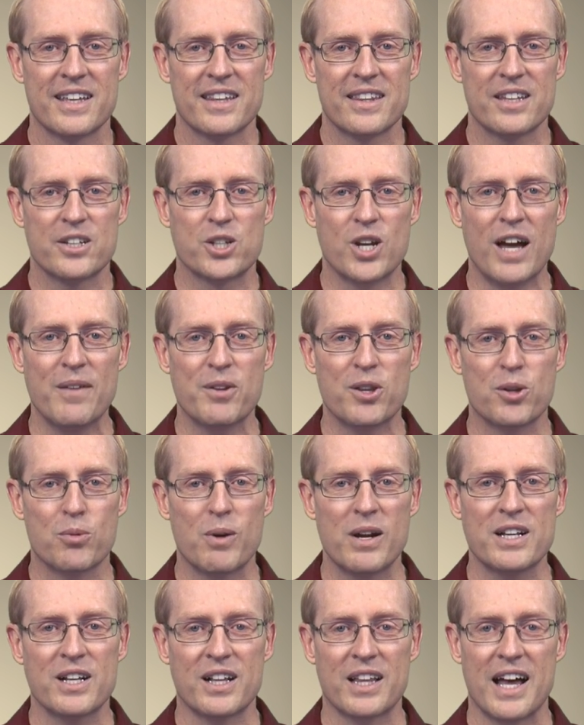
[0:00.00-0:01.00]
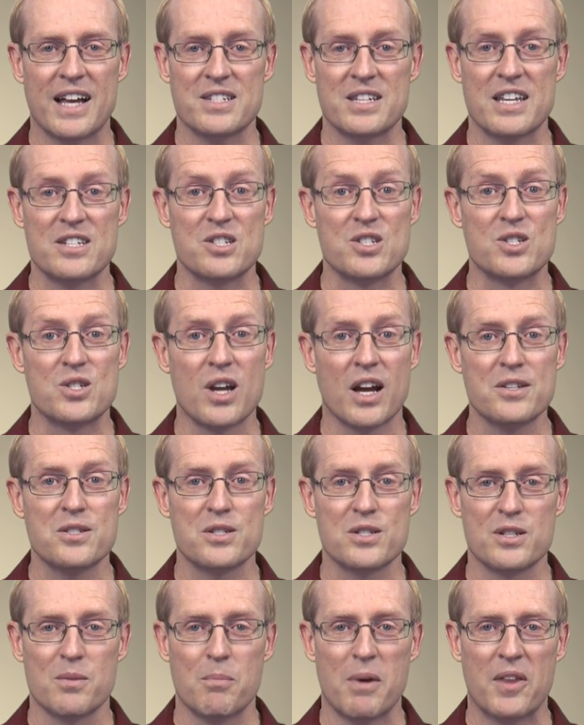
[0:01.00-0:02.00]
The Java thread class has
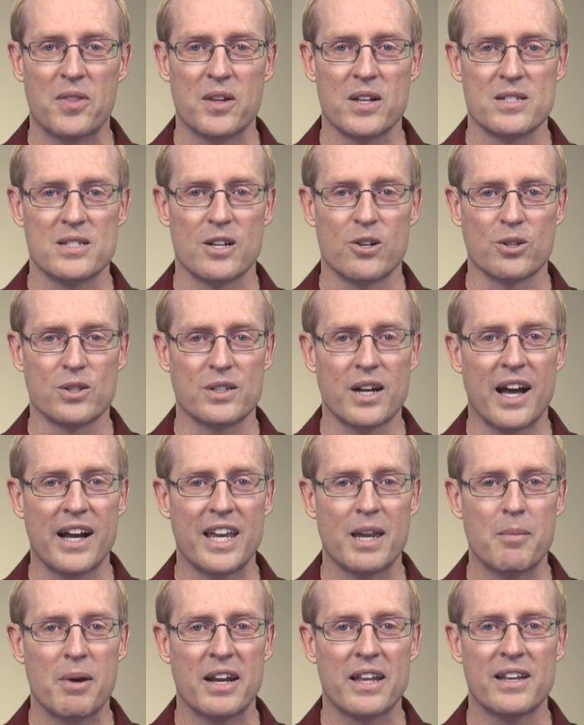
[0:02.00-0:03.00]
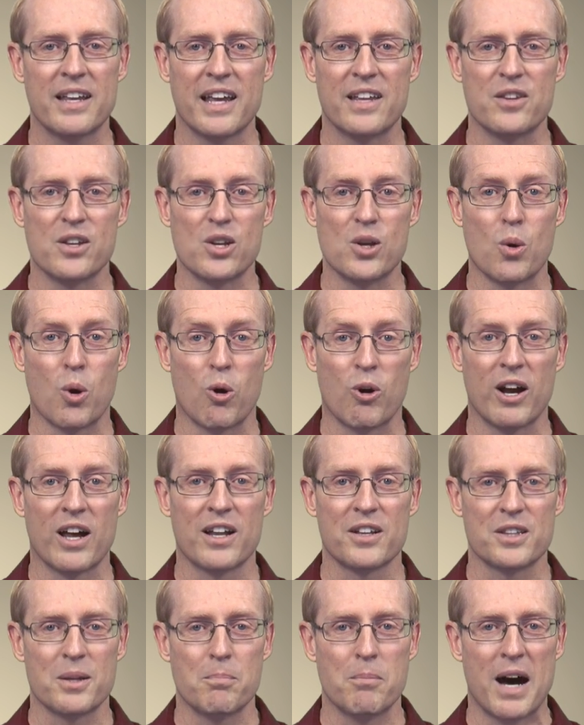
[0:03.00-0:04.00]
dozens of methods that are documented in the
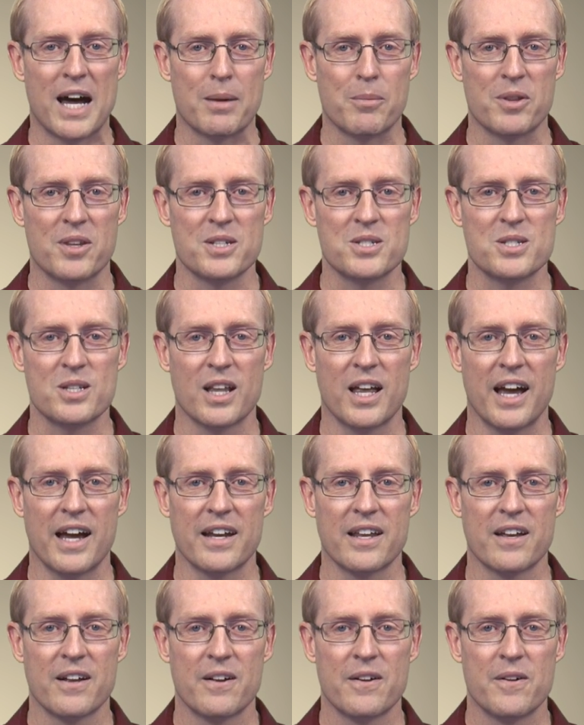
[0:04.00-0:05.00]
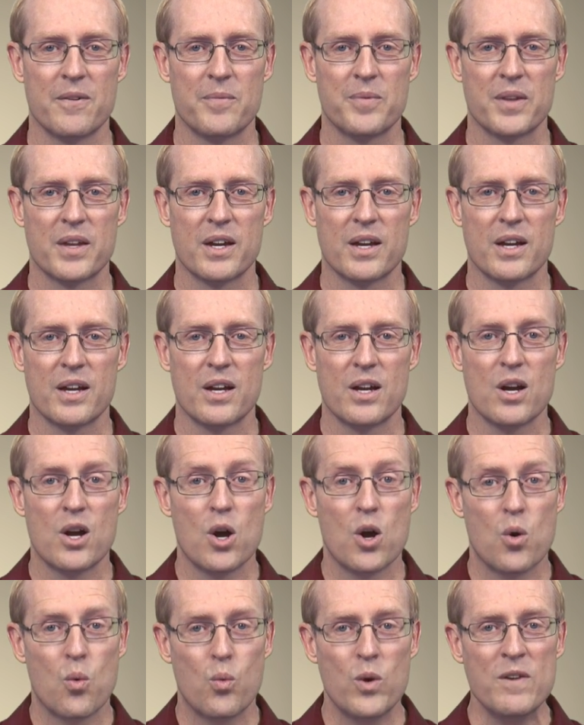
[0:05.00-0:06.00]
URL at the bottom of this slide.
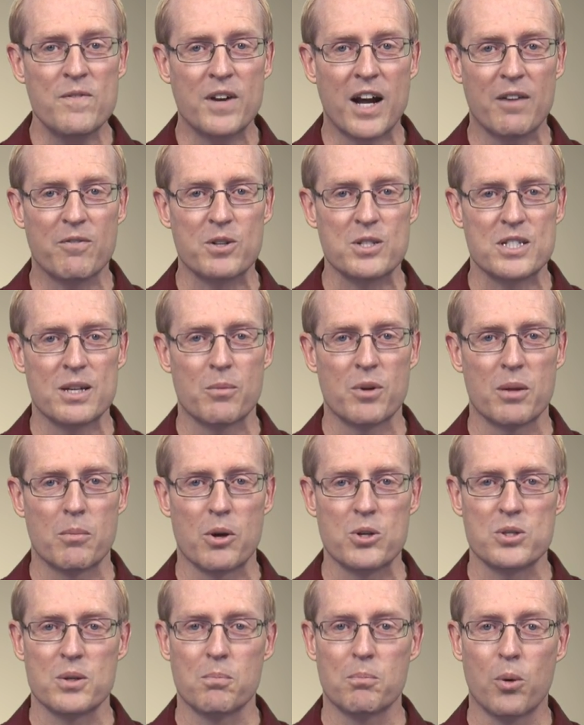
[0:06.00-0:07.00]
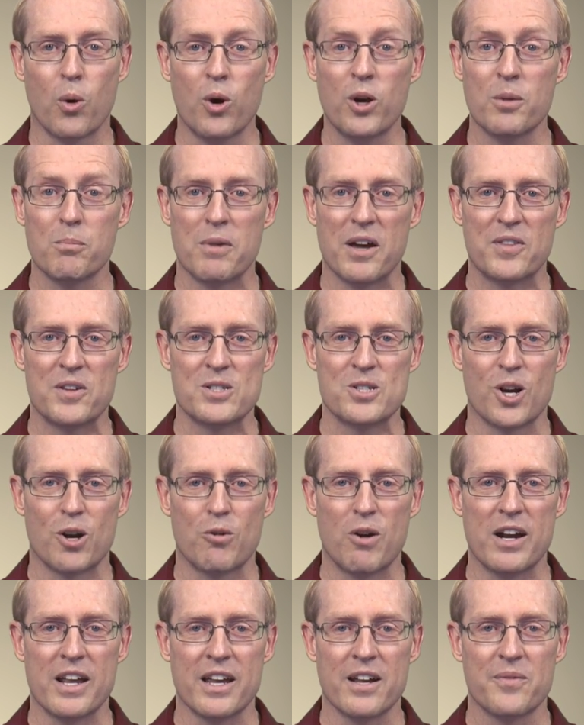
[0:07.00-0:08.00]
We've covered some of the most important methods
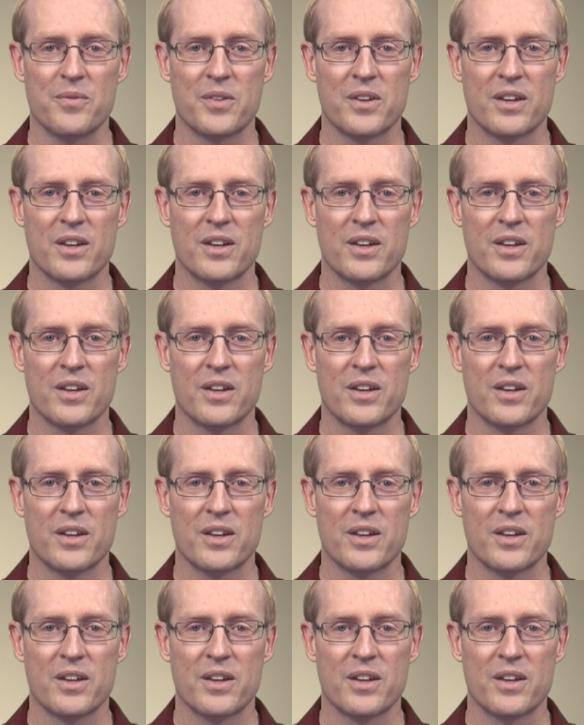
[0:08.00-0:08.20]
already.